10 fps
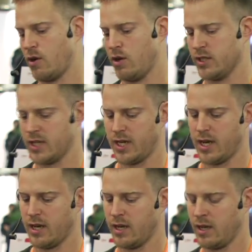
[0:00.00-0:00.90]
calls it
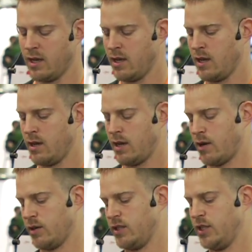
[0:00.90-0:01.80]

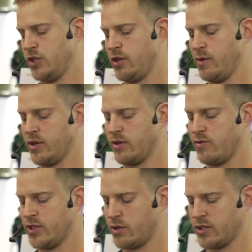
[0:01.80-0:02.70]
distributed
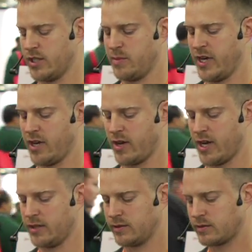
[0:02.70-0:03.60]
resources, meaning you
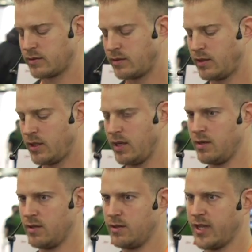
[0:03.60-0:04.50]
can
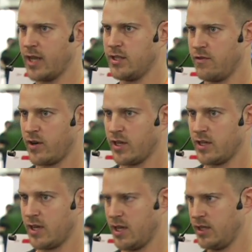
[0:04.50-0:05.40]
take different
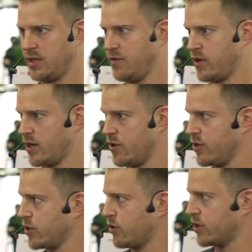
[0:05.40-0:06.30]

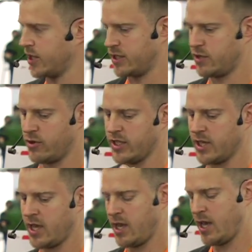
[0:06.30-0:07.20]
resources trees
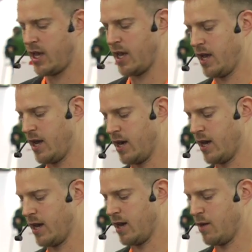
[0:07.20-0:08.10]
and
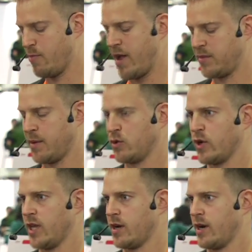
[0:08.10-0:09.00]
map them
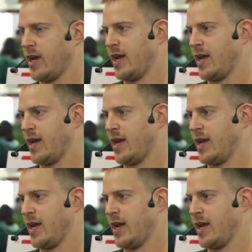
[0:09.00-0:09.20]
together